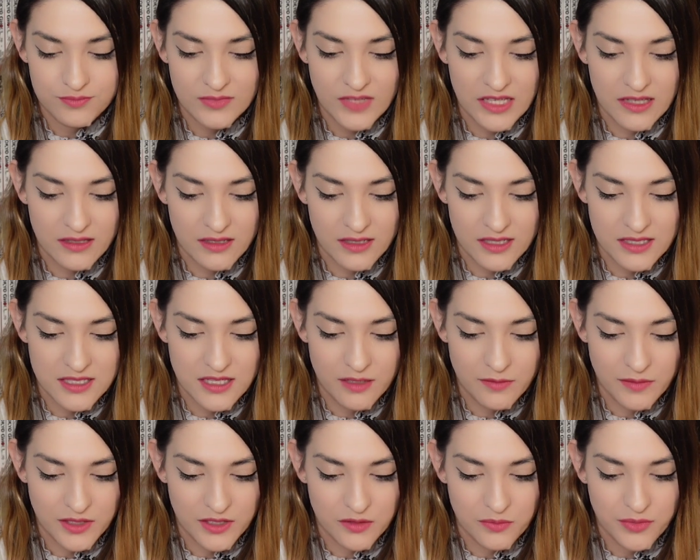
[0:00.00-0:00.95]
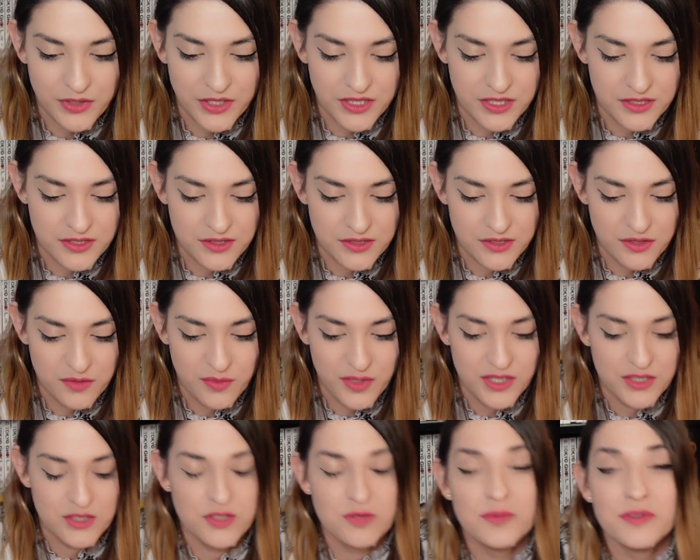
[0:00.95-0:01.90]
I think it's coming up pretty soon in
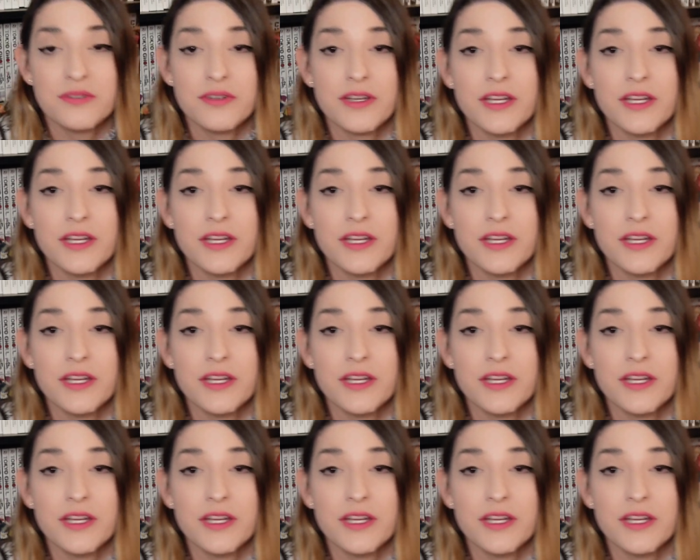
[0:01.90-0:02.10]
my to be